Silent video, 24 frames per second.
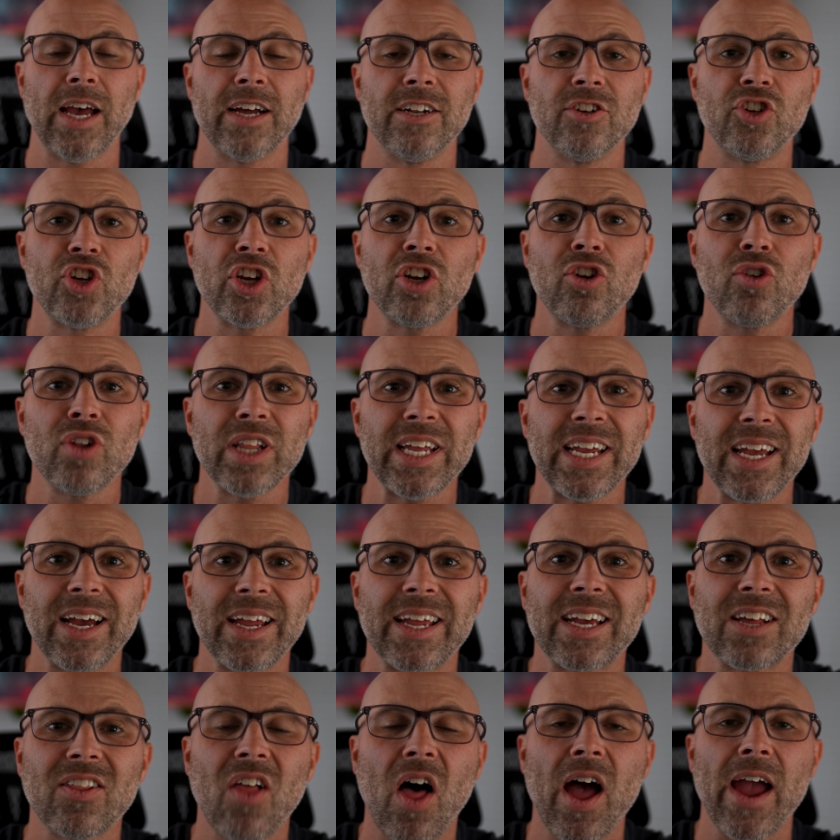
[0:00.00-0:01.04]
Generally, a
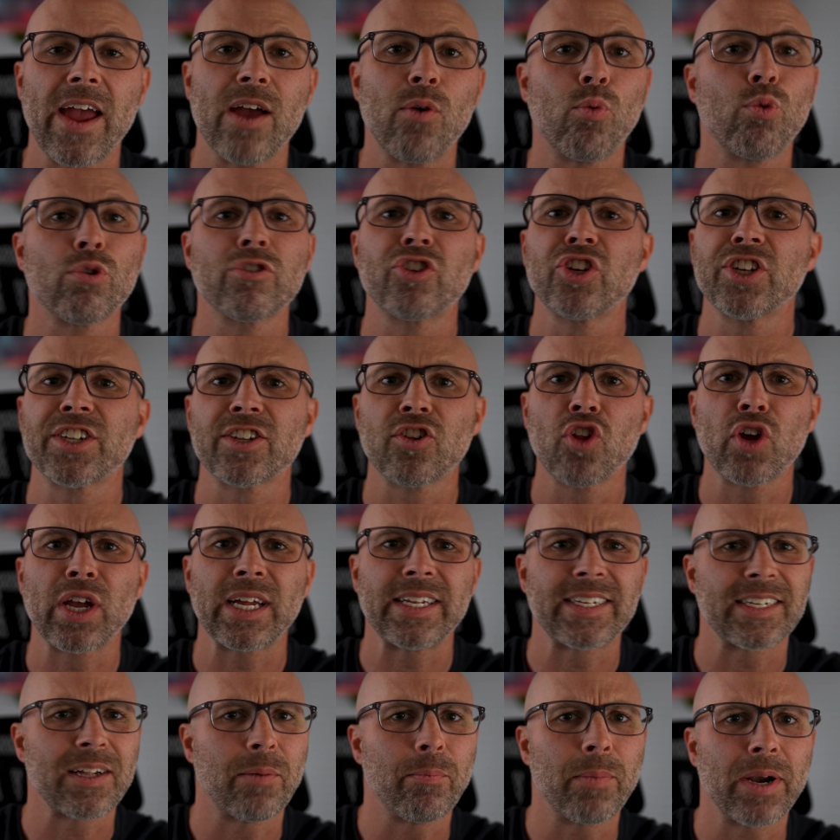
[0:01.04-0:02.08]
client will just look
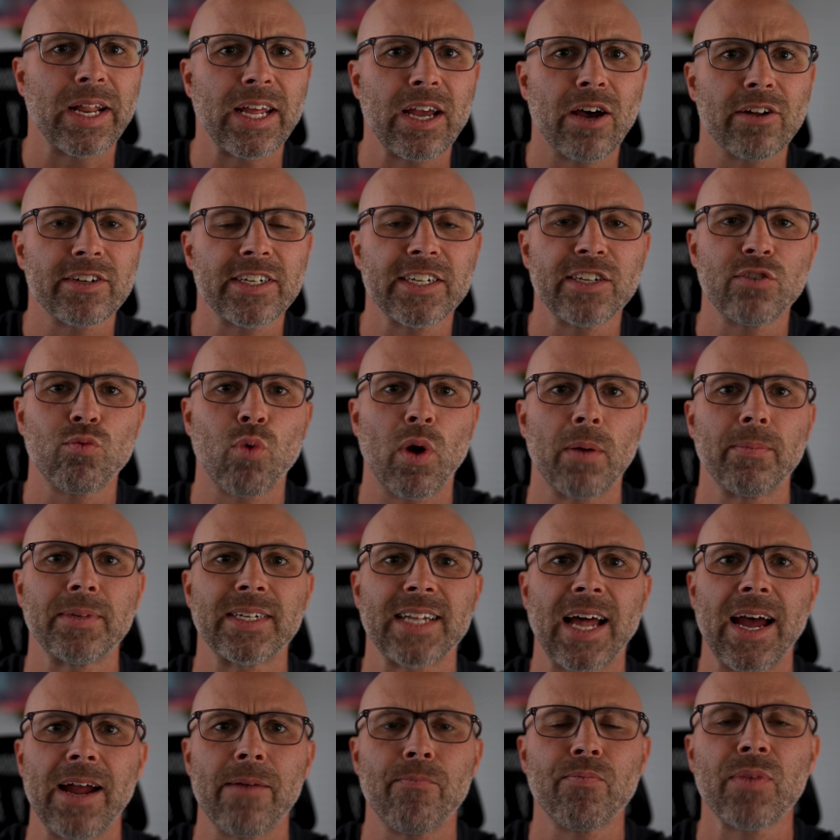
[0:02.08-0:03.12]
at somebody else's
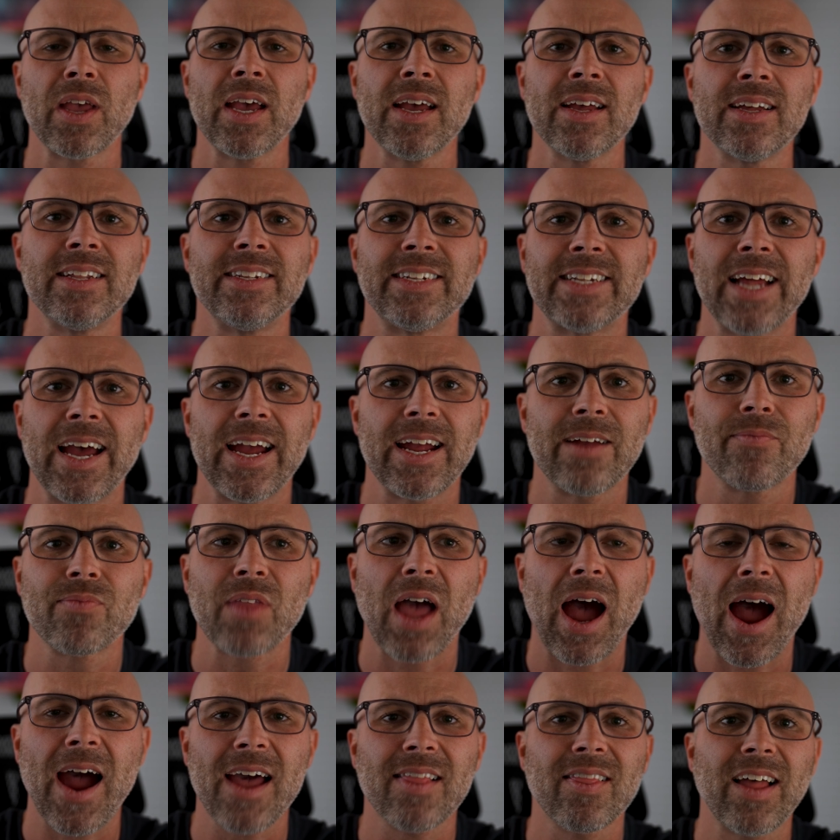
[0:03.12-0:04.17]
website and say,
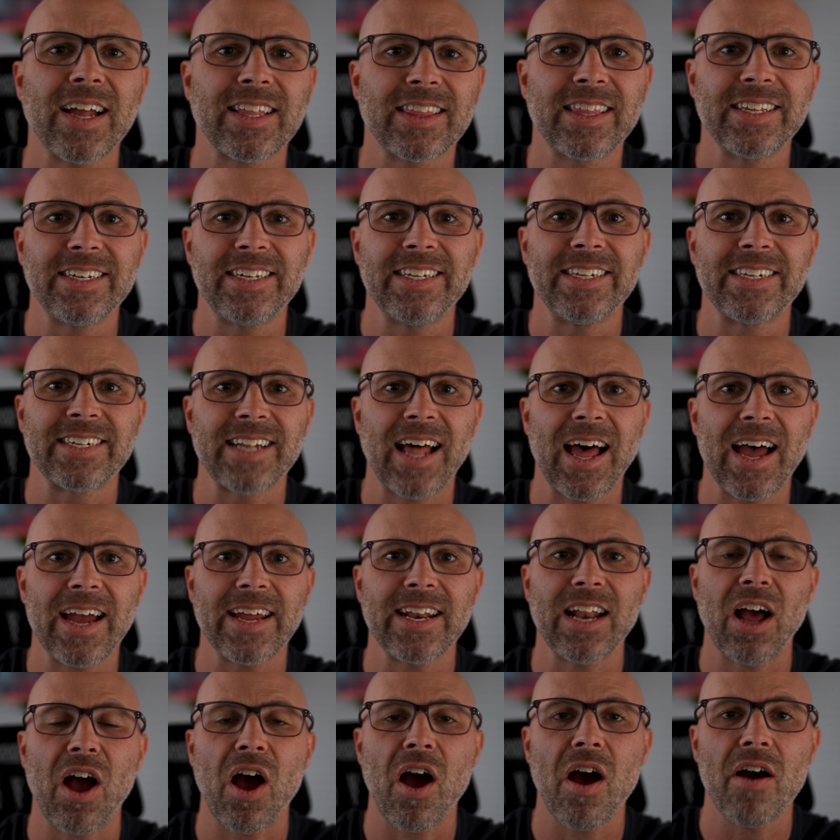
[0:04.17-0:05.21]
I like the
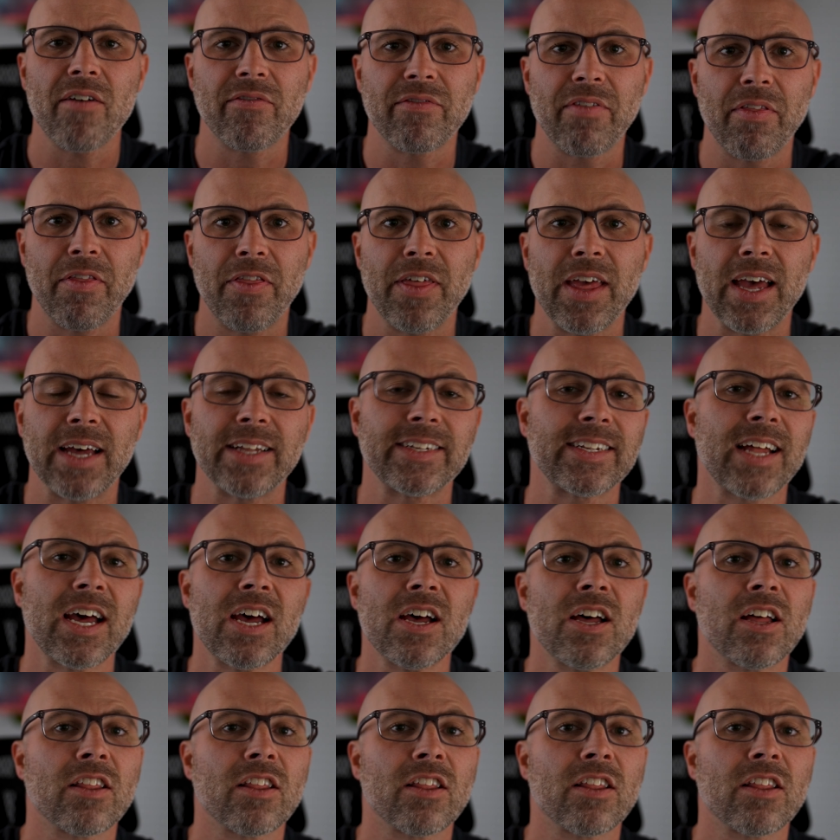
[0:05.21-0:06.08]
design of this.